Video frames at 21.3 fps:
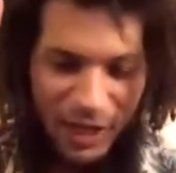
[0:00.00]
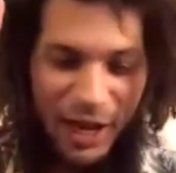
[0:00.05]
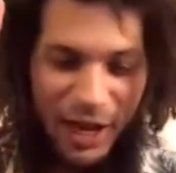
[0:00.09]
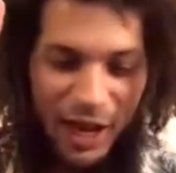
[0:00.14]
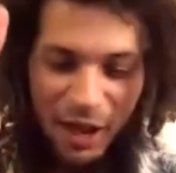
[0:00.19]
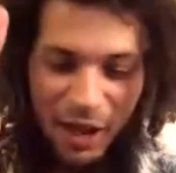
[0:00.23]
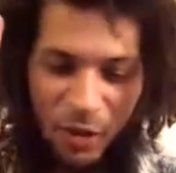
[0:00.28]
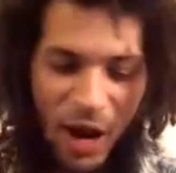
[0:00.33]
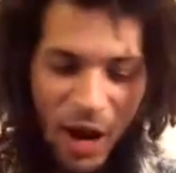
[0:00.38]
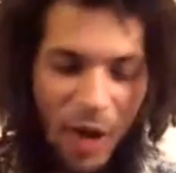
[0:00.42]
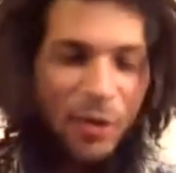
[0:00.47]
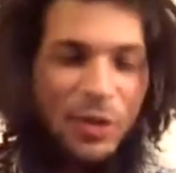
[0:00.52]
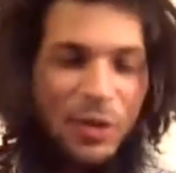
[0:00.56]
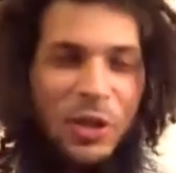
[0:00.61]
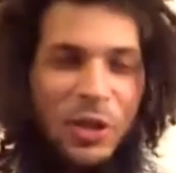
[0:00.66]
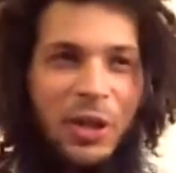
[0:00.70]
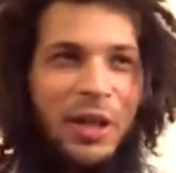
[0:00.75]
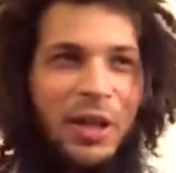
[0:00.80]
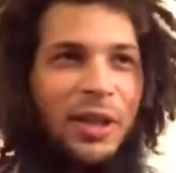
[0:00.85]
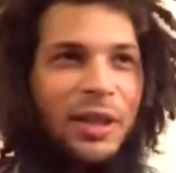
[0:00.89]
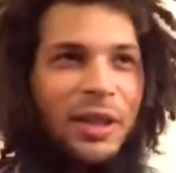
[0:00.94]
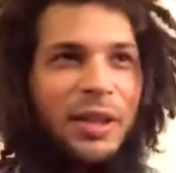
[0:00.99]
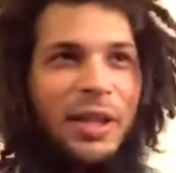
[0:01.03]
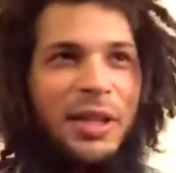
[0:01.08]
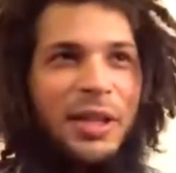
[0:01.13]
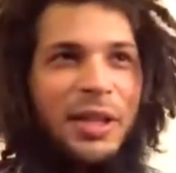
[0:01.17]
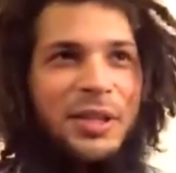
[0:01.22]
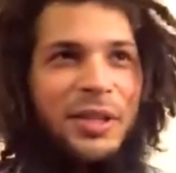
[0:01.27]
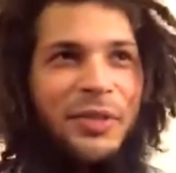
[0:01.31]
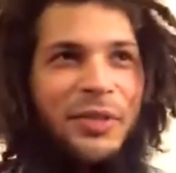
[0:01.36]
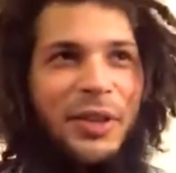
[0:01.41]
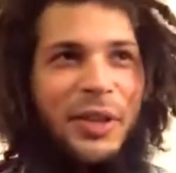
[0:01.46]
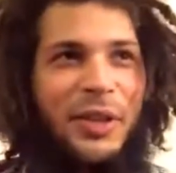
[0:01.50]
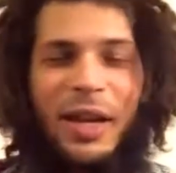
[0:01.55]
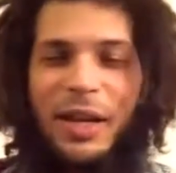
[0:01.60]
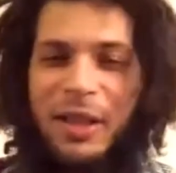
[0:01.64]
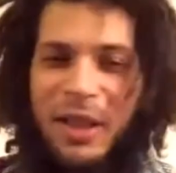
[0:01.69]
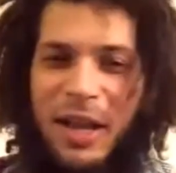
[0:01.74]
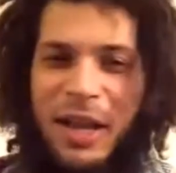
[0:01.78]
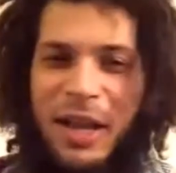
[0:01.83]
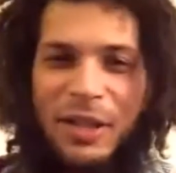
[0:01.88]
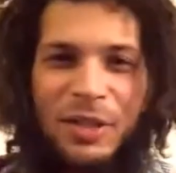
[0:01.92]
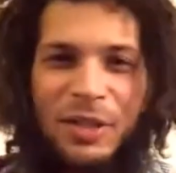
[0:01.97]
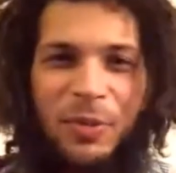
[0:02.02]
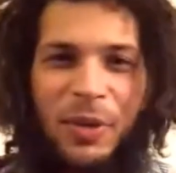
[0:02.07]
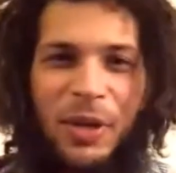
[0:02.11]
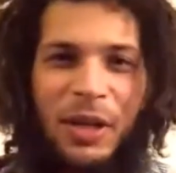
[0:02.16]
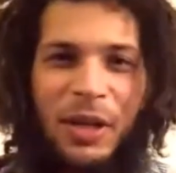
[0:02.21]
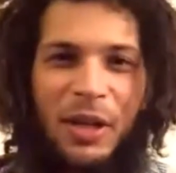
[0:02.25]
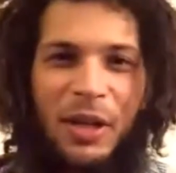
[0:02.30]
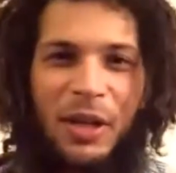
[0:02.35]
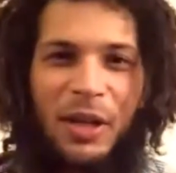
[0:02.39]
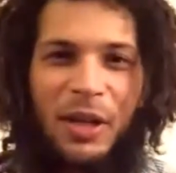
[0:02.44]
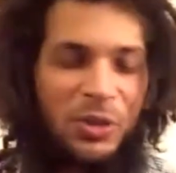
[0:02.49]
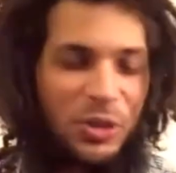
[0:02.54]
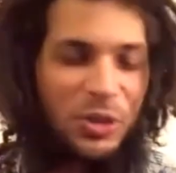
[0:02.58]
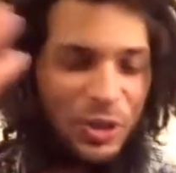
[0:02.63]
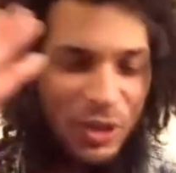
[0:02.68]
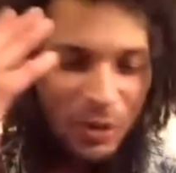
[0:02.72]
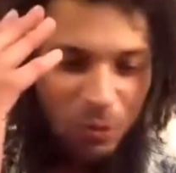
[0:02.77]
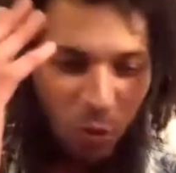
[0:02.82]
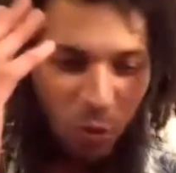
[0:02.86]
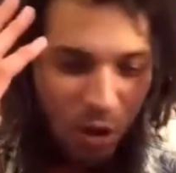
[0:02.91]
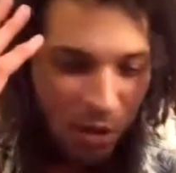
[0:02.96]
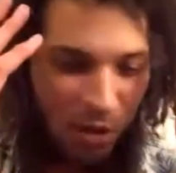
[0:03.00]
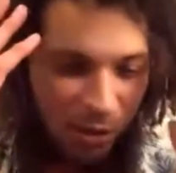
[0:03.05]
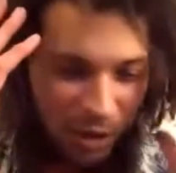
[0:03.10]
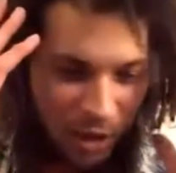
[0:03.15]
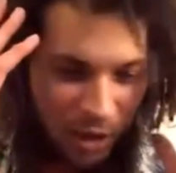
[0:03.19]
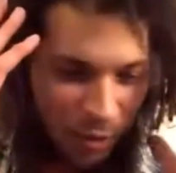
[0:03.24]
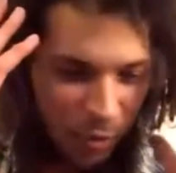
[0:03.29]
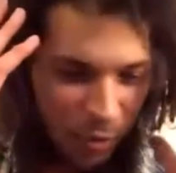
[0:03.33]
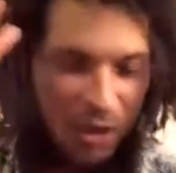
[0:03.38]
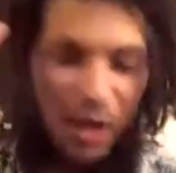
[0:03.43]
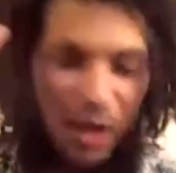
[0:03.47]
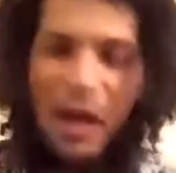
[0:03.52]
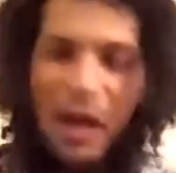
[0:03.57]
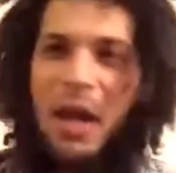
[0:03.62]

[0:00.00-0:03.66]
I was looking at the list of it like last week, and I was just wondering like, what the hell?